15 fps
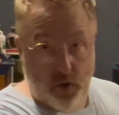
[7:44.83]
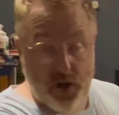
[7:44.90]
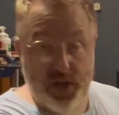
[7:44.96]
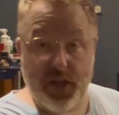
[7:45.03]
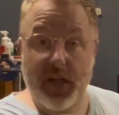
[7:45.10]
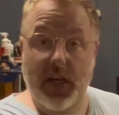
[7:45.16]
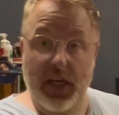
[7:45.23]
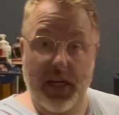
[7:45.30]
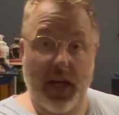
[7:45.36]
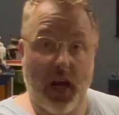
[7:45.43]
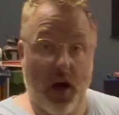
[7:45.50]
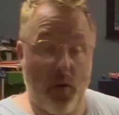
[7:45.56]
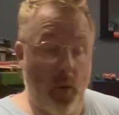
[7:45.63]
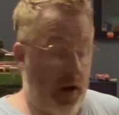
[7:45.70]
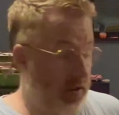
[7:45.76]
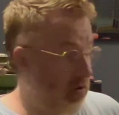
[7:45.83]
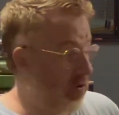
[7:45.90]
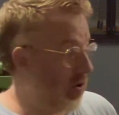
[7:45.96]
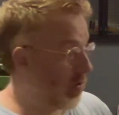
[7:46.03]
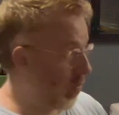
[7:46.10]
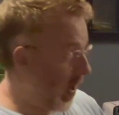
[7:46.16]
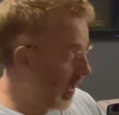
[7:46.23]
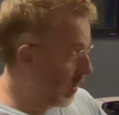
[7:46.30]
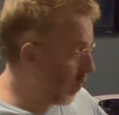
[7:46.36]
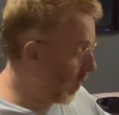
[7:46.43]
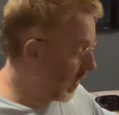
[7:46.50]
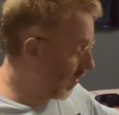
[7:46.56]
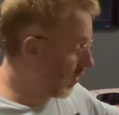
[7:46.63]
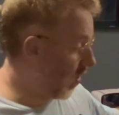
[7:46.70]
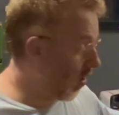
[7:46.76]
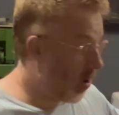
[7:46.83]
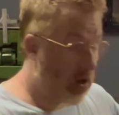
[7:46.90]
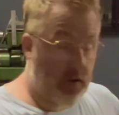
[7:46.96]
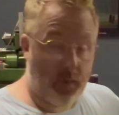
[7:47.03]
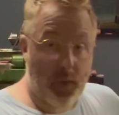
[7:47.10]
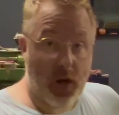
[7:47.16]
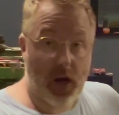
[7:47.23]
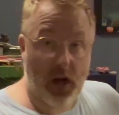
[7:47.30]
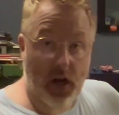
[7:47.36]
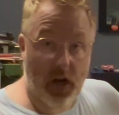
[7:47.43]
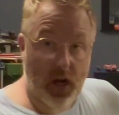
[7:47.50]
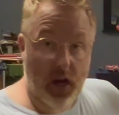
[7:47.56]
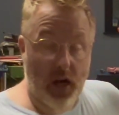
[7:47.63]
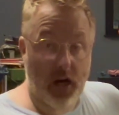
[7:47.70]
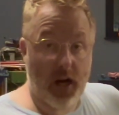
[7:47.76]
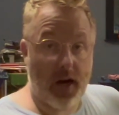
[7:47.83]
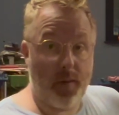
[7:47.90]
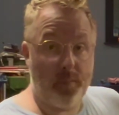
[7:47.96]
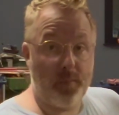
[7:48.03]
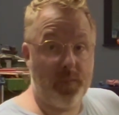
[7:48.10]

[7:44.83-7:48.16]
recently that I went to the track with the car.